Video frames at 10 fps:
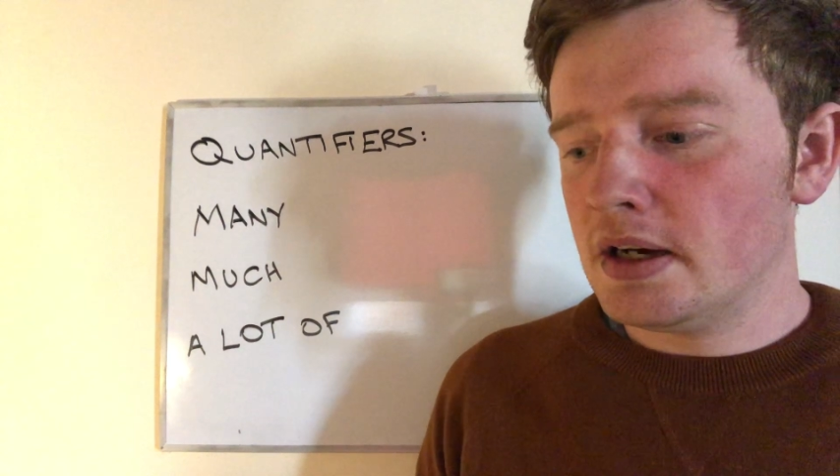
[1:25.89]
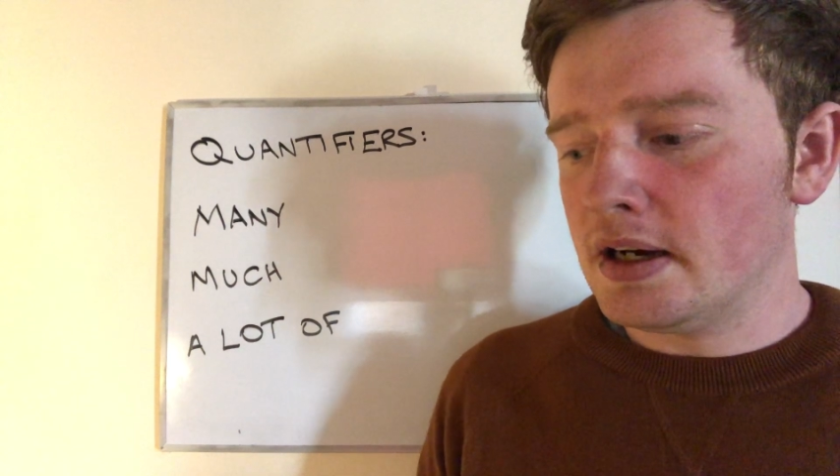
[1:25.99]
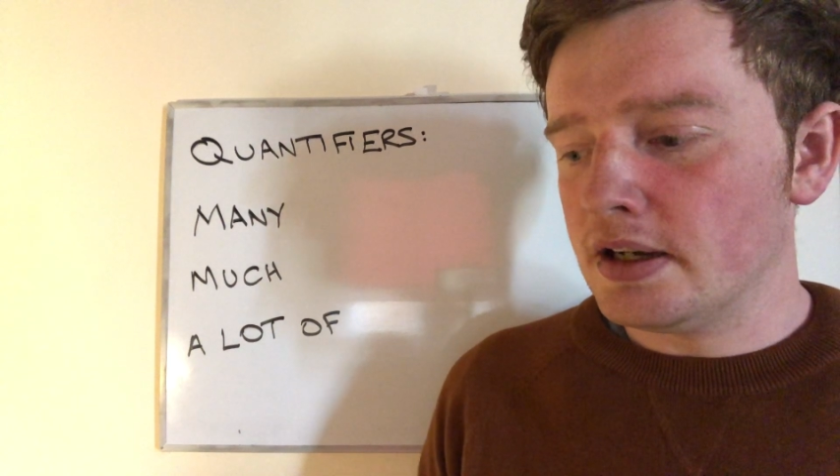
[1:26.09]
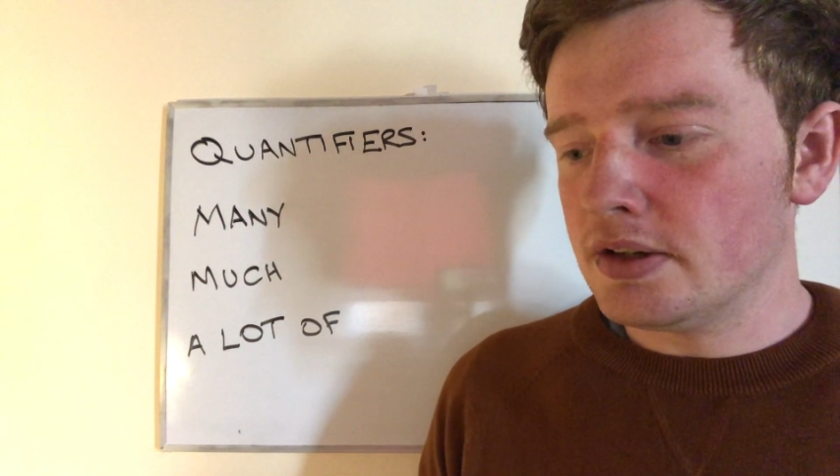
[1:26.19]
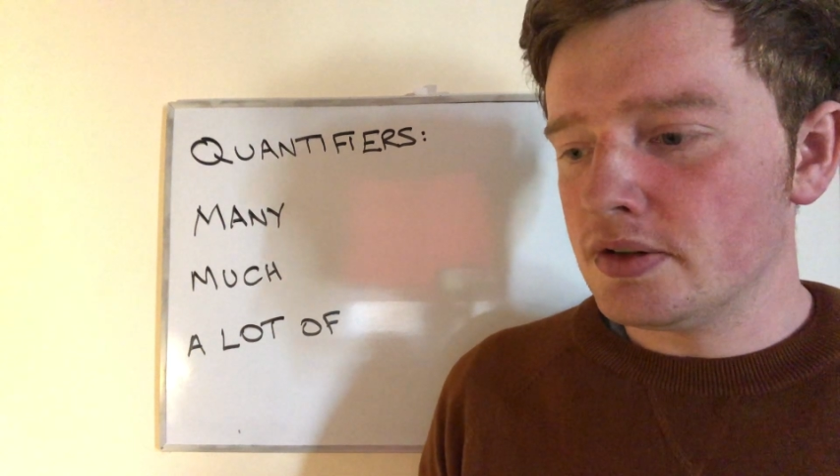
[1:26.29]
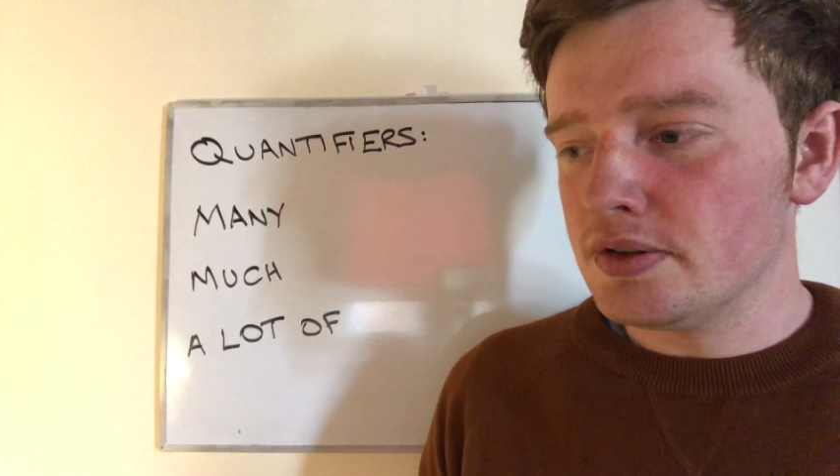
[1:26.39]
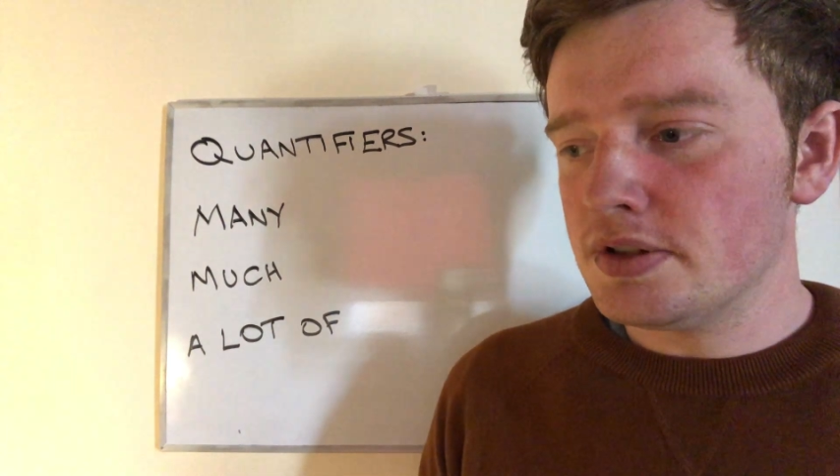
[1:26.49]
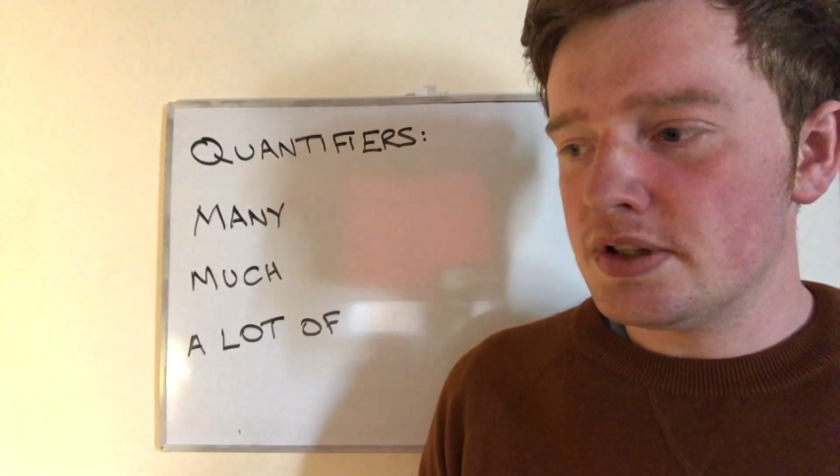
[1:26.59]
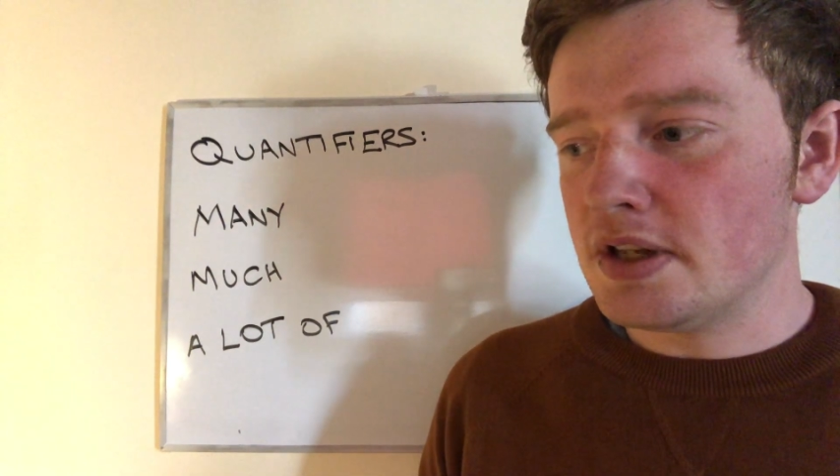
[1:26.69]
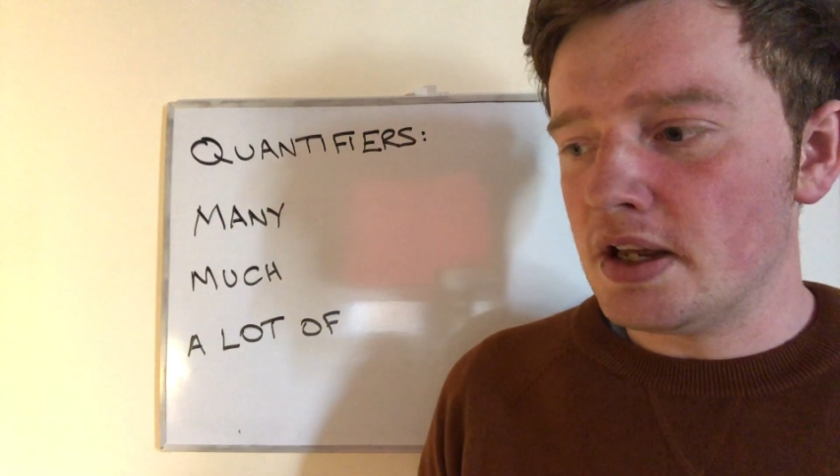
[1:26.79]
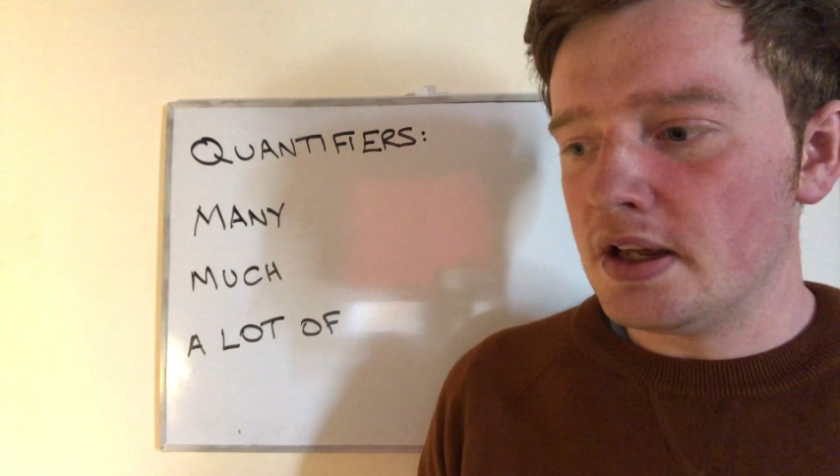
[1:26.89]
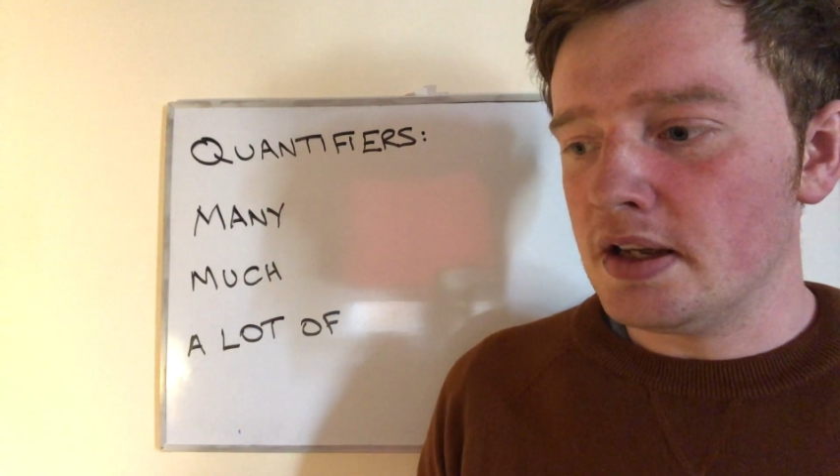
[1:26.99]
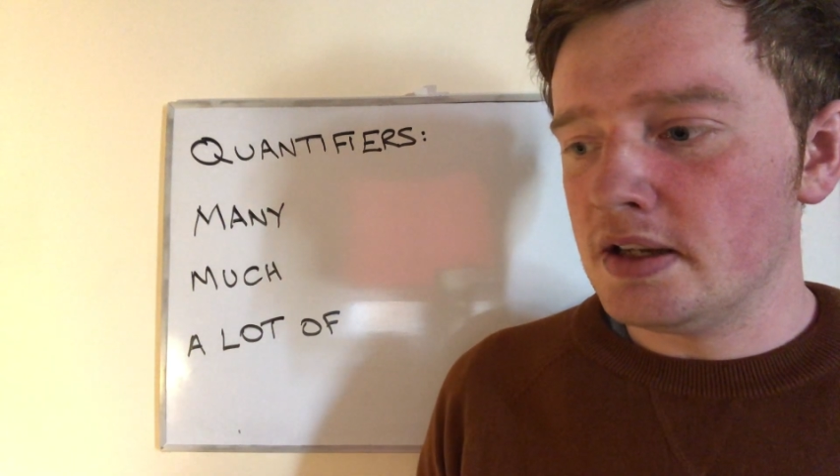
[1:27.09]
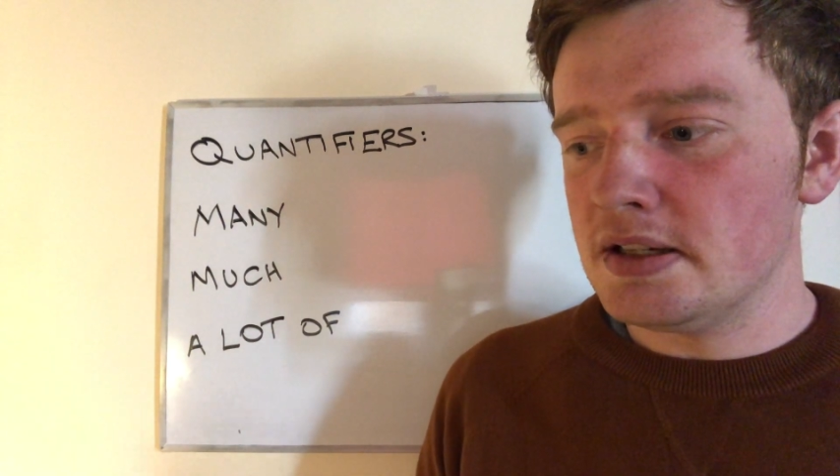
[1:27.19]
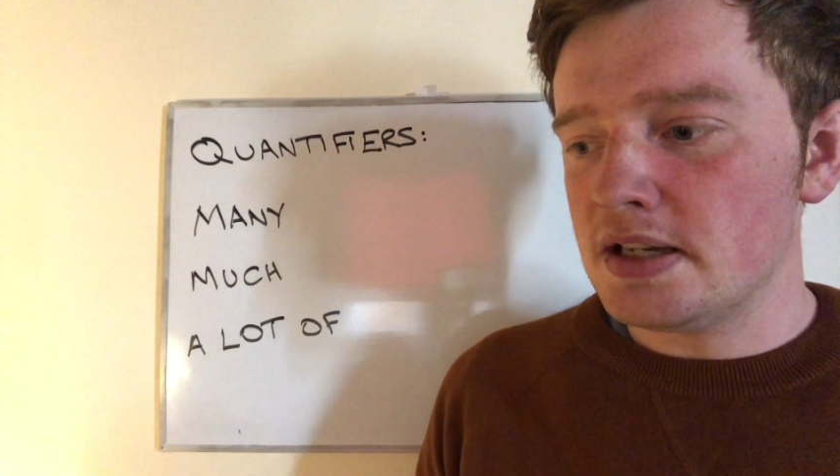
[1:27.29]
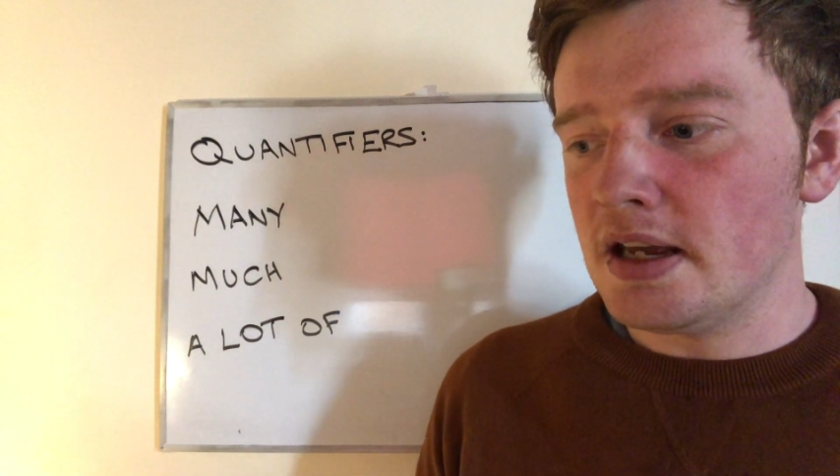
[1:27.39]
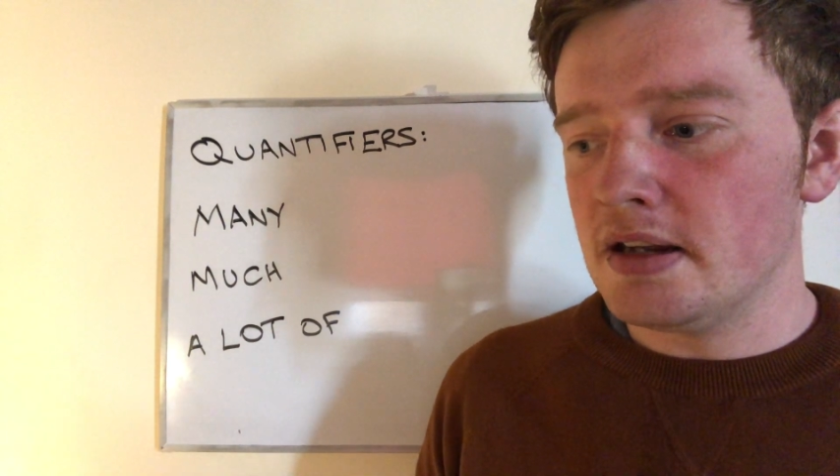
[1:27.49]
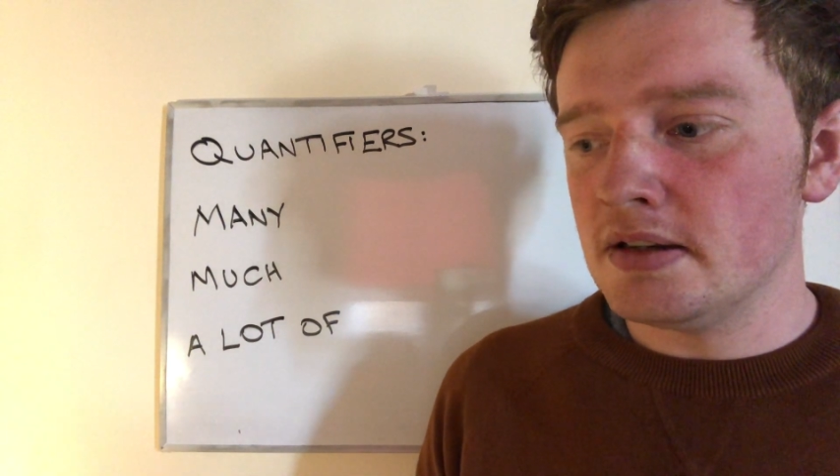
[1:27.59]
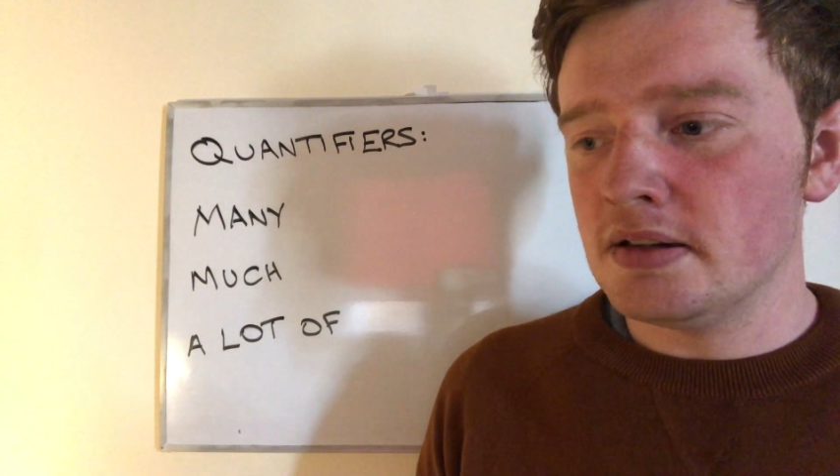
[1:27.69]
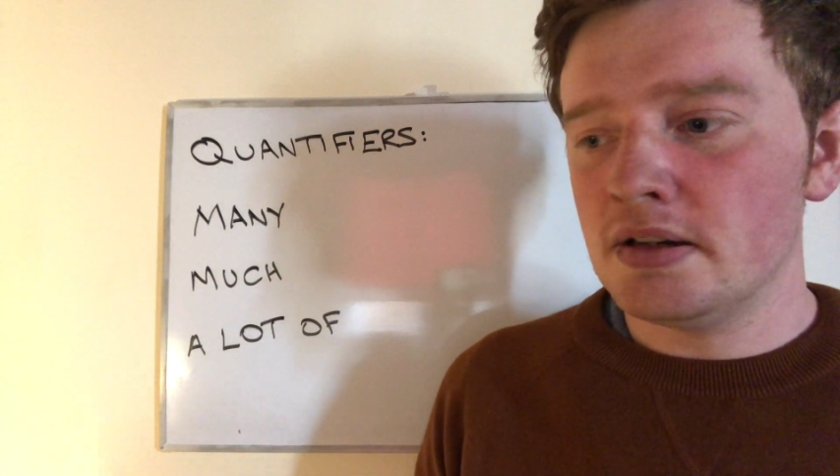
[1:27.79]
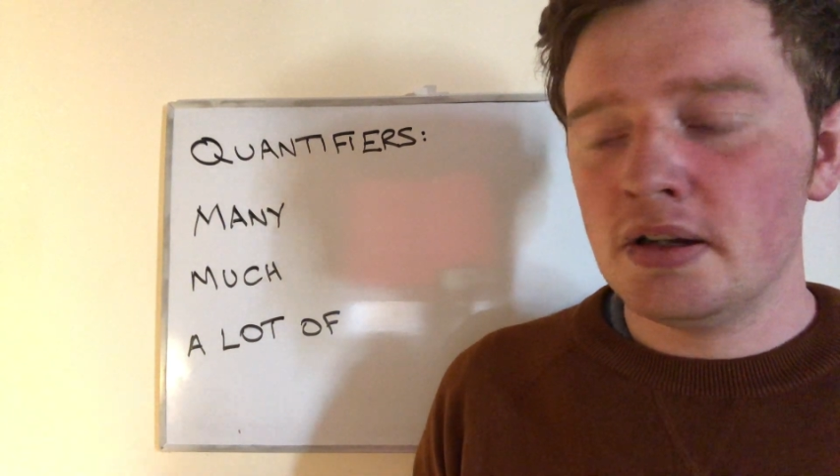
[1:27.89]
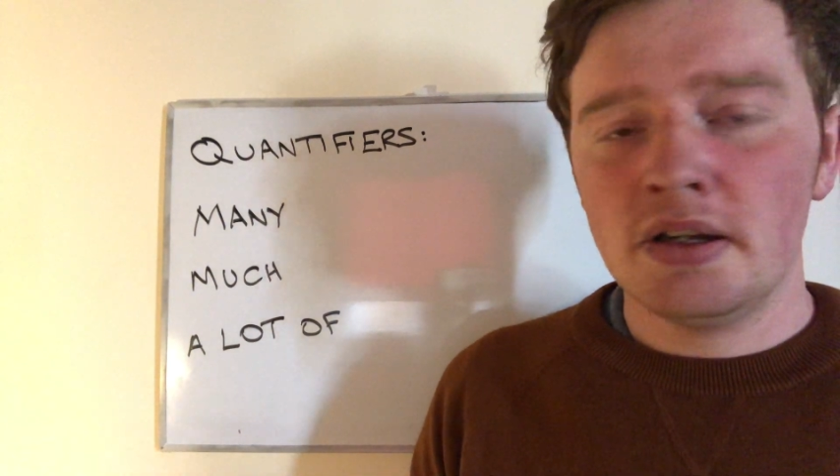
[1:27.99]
I could say 10